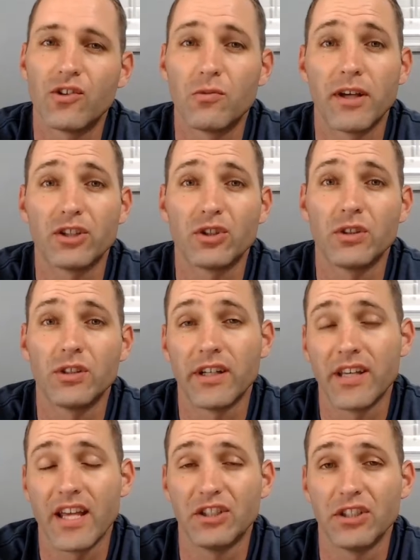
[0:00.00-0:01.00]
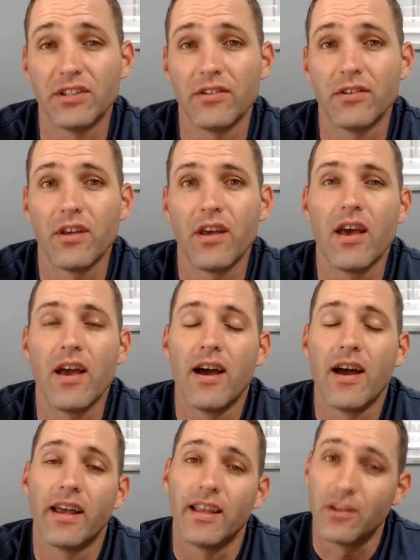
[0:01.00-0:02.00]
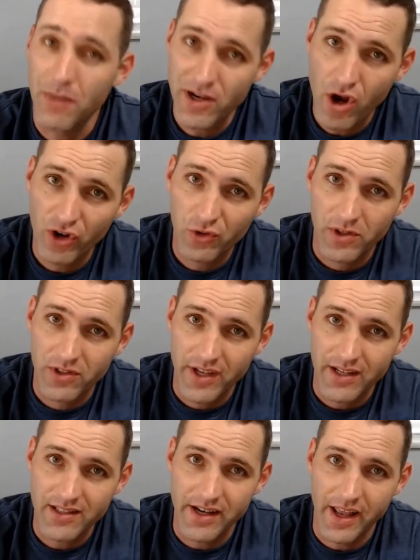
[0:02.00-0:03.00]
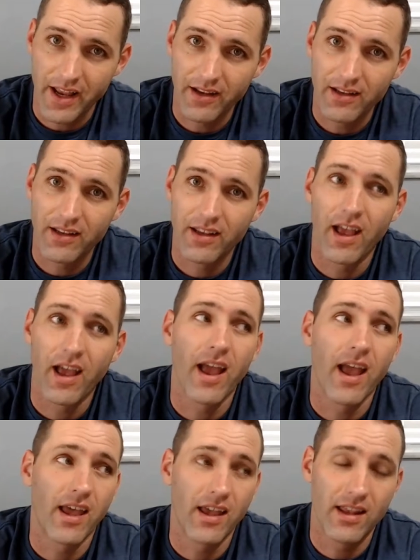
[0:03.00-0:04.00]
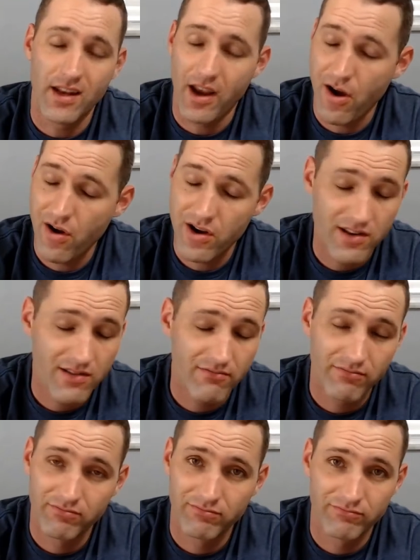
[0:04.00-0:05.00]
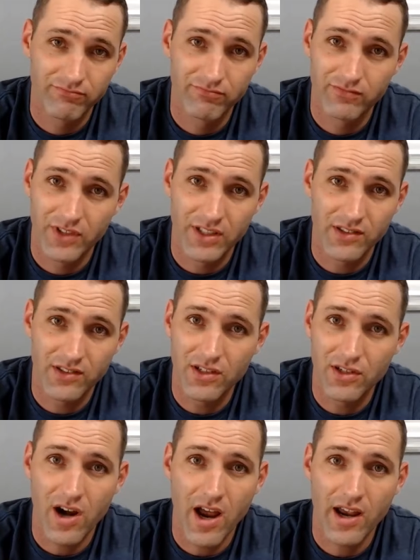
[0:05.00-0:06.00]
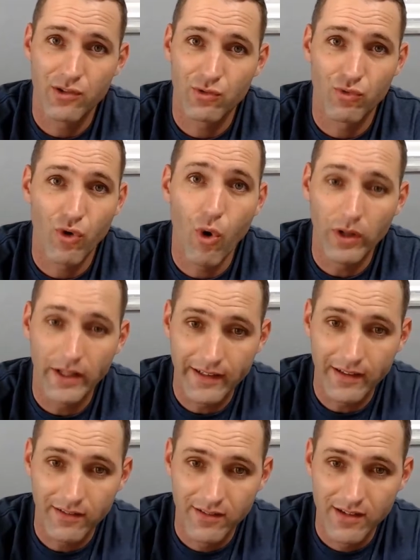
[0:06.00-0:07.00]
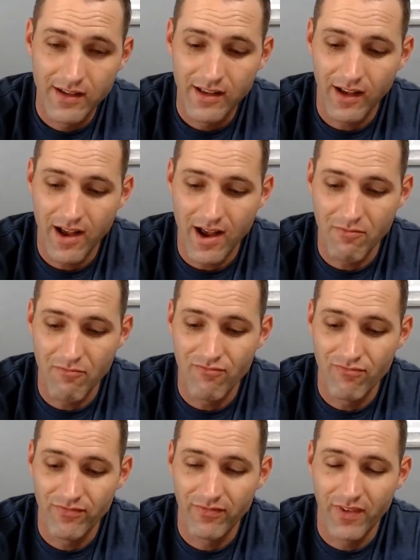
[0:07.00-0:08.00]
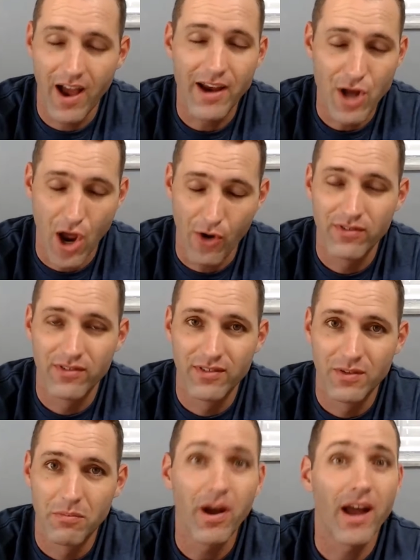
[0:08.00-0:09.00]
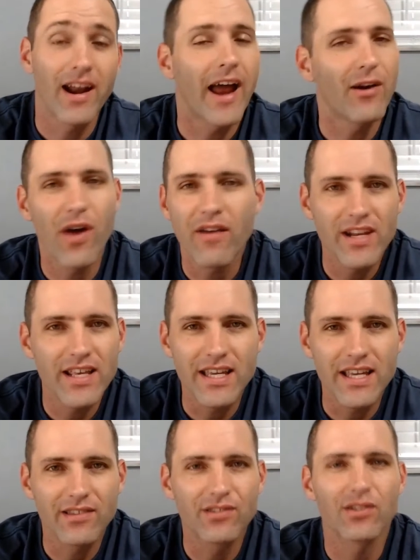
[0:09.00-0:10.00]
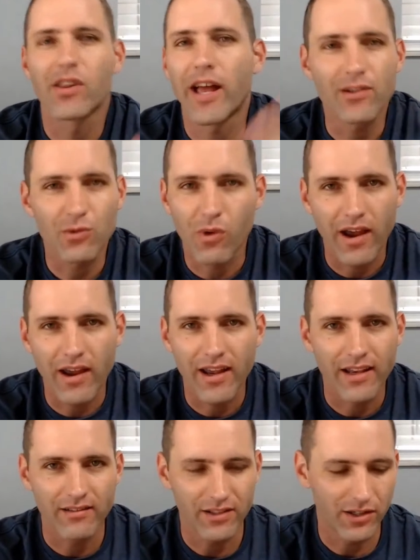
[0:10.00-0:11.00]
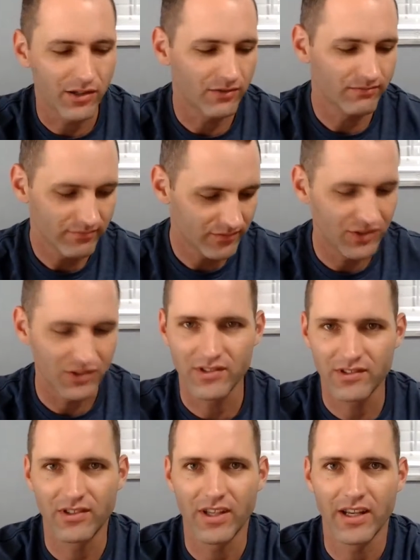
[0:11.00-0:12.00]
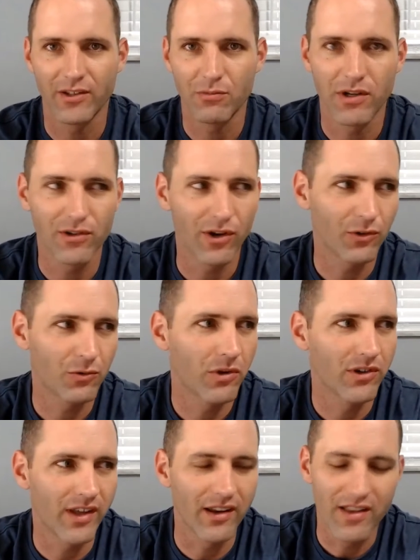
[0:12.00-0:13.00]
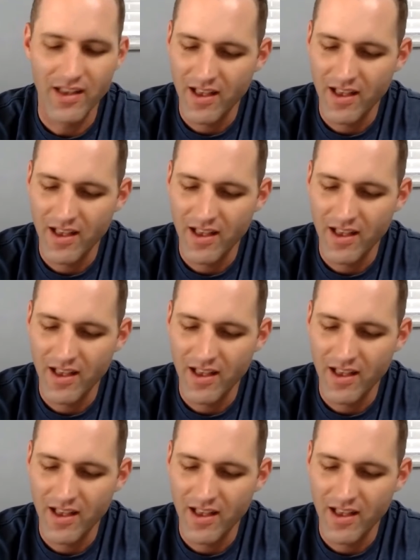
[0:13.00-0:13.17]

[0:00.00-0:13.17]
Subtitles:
special occasions. It's my dog's birthday today, and I already can see your eyes rolling. I know, but I don't have any kids, so that's why I, just say it's my dog's birthday.